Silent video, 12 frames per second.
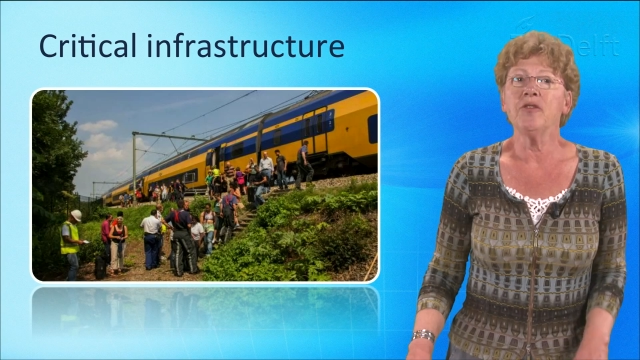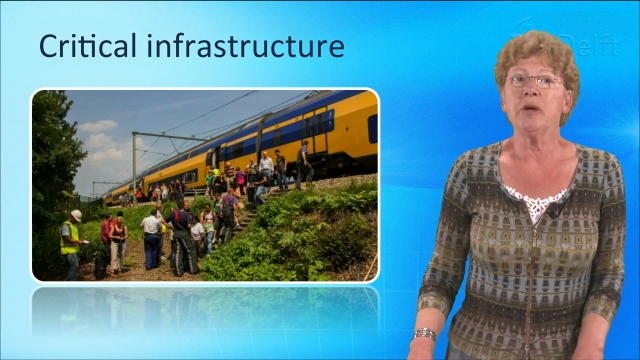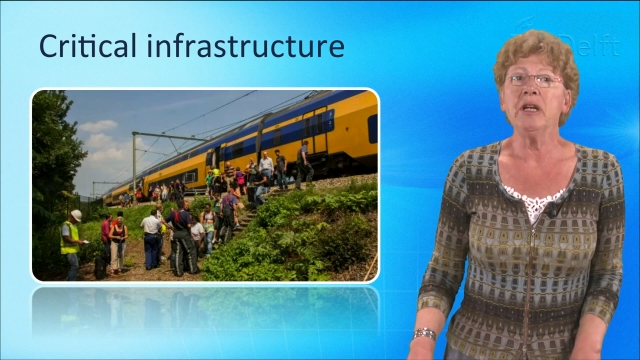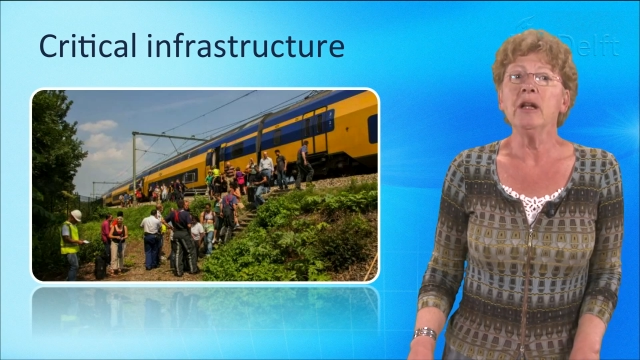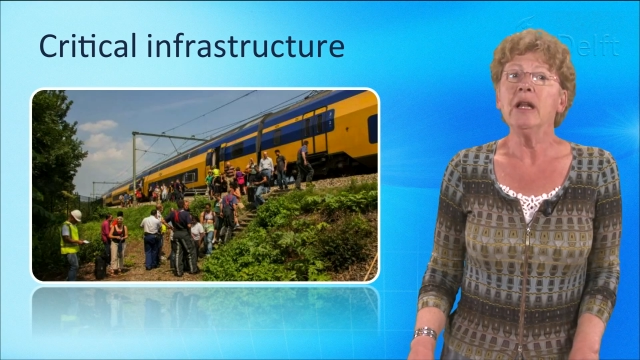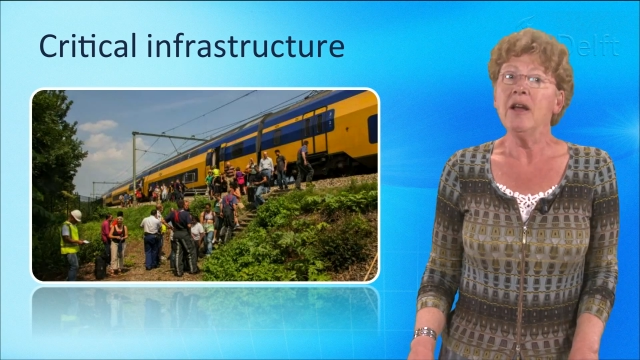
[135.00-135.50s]
of
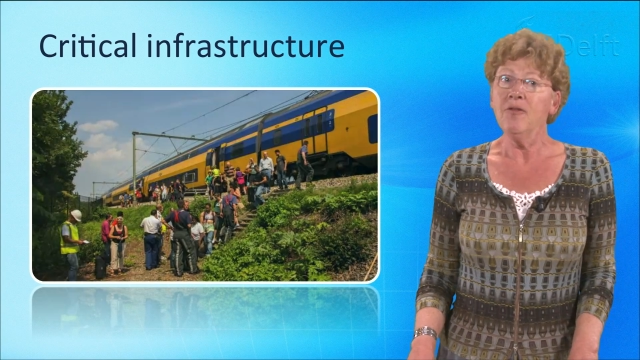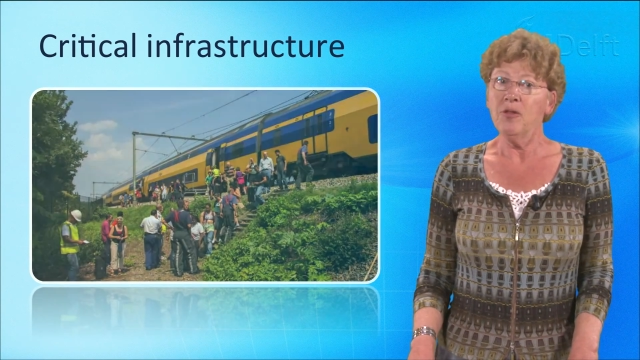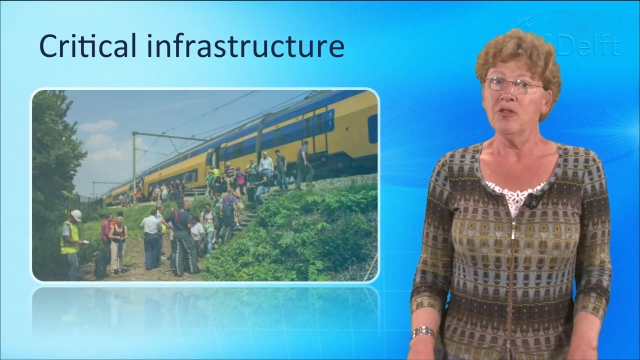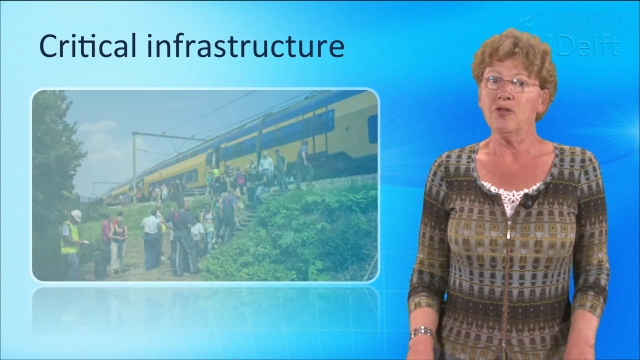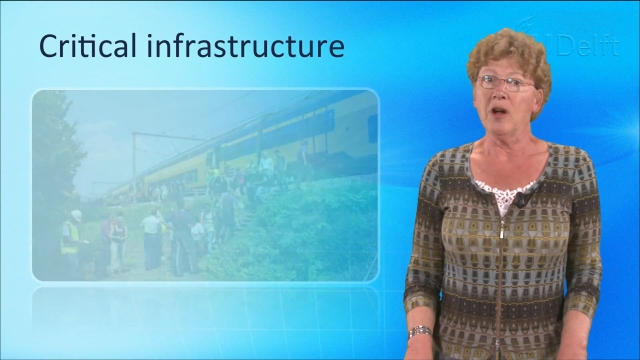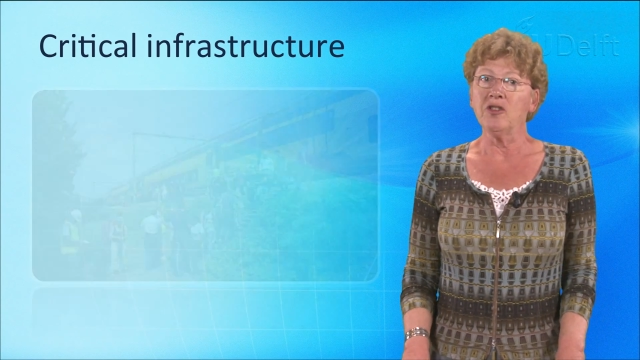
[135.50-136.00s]
critical
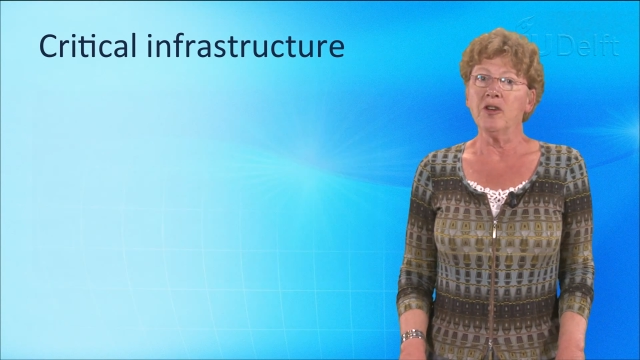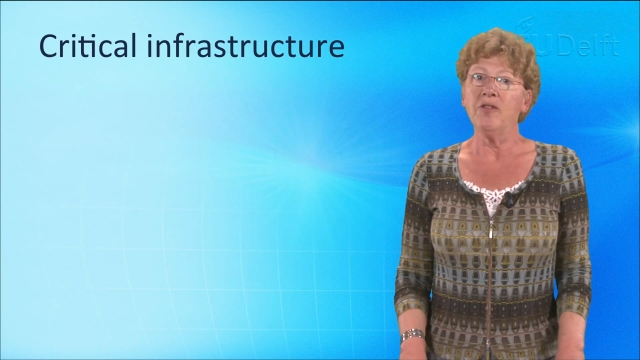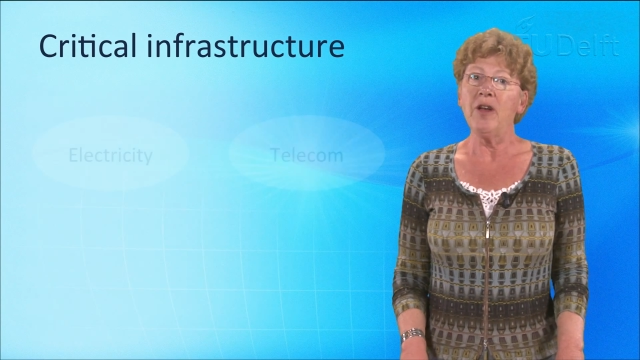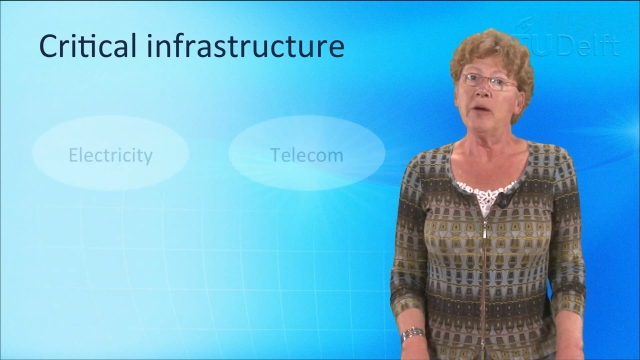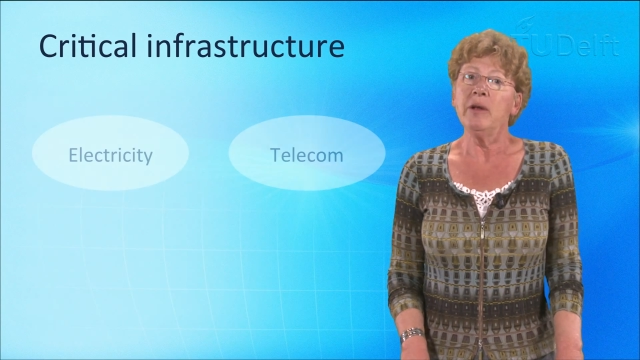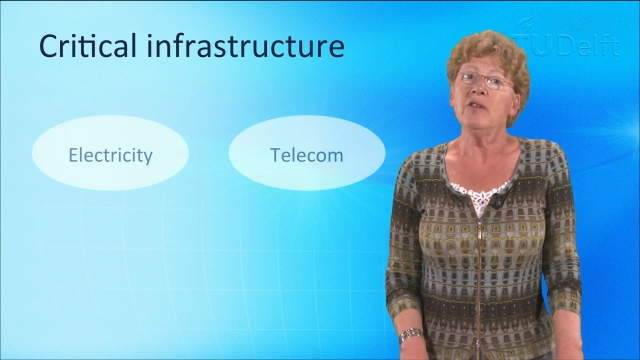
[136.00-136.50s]
infrastructure
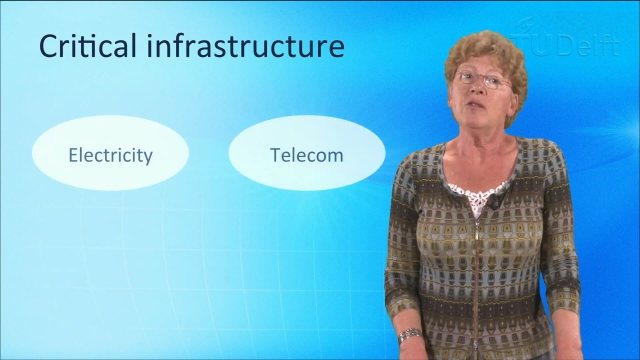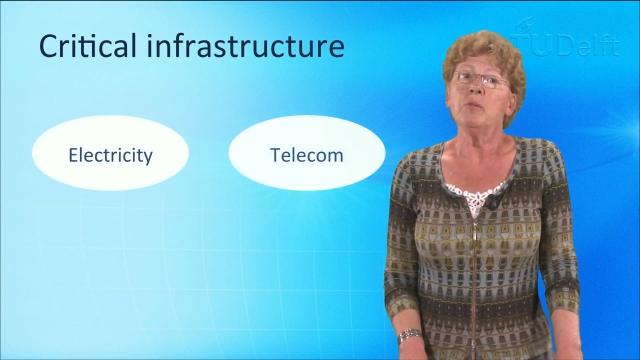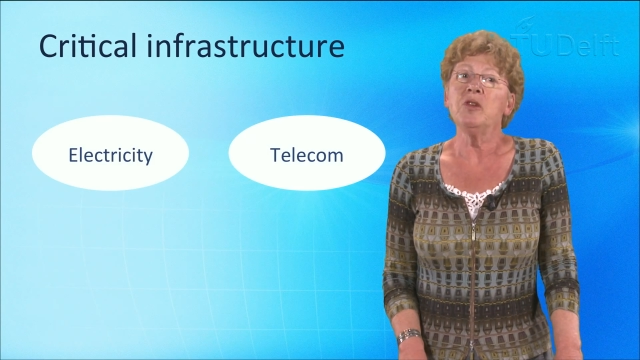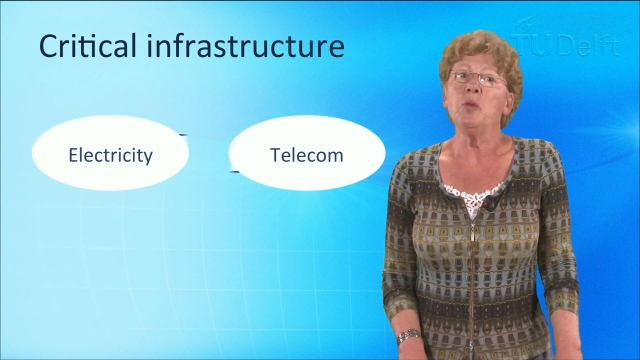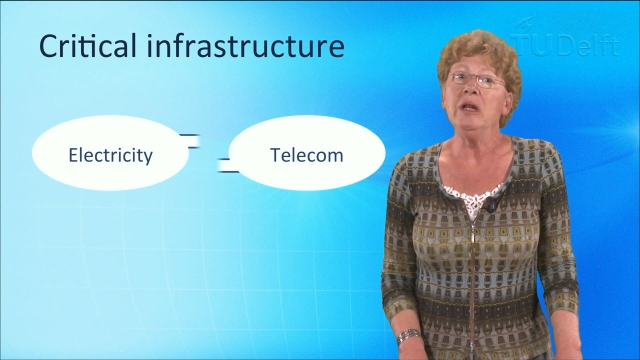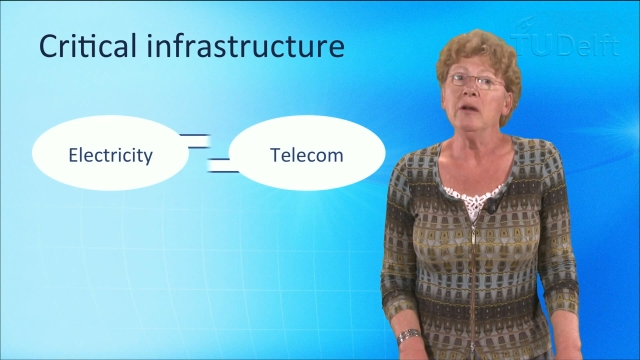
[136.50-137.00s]
varies
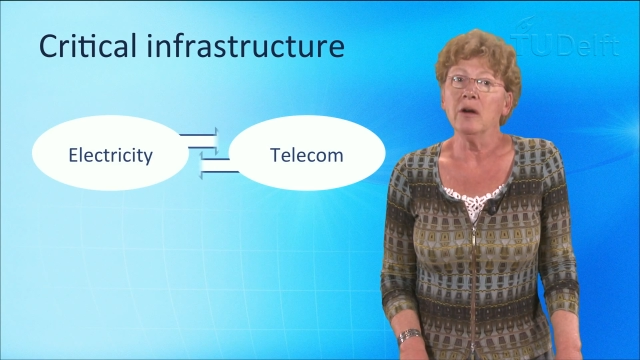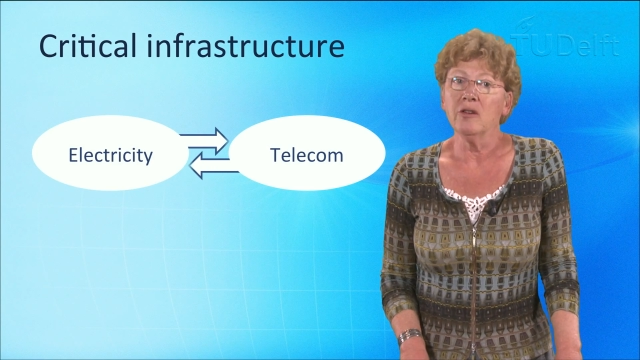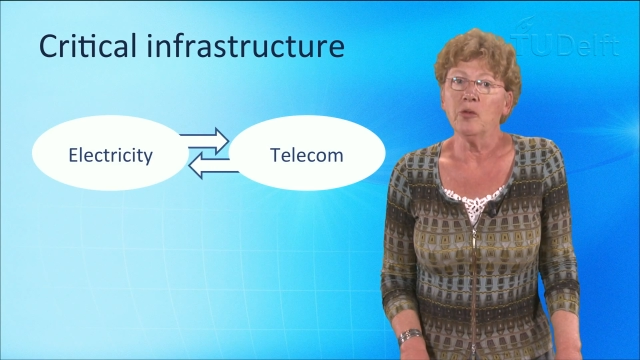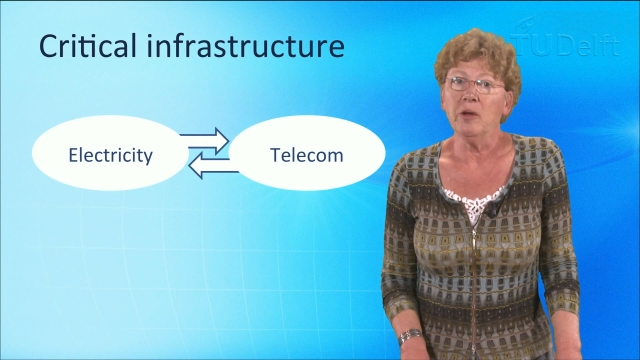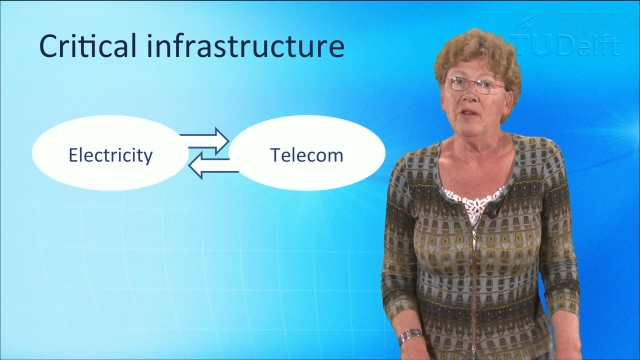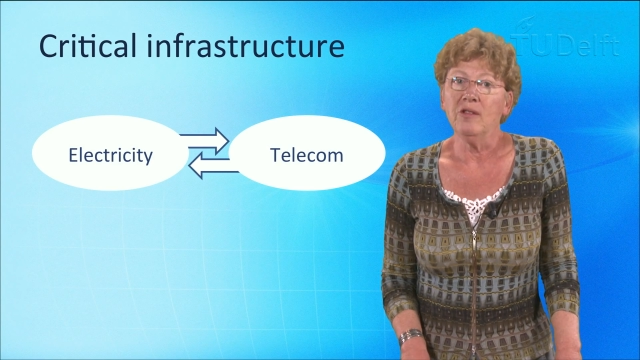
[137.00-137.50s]
between
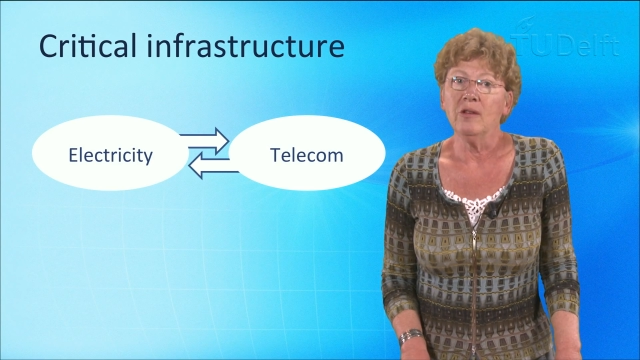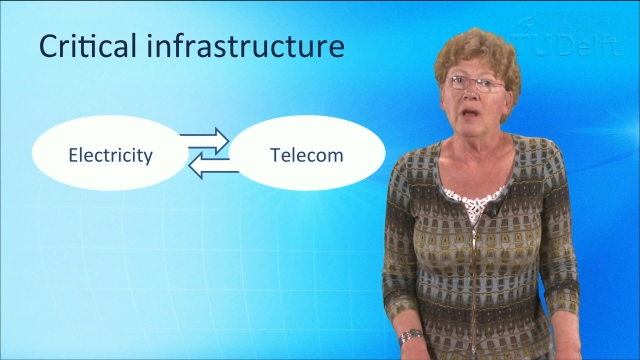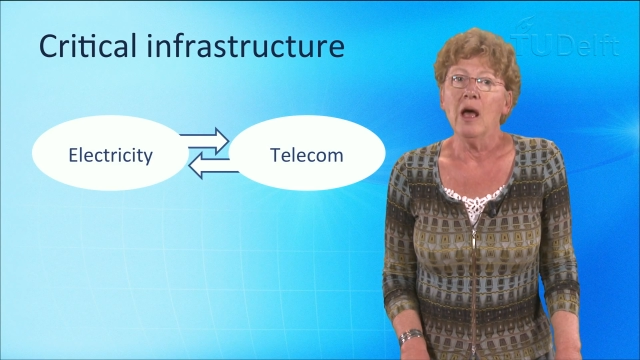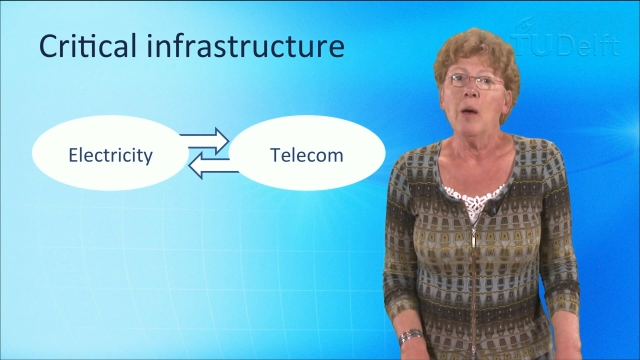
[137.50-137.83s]
countries,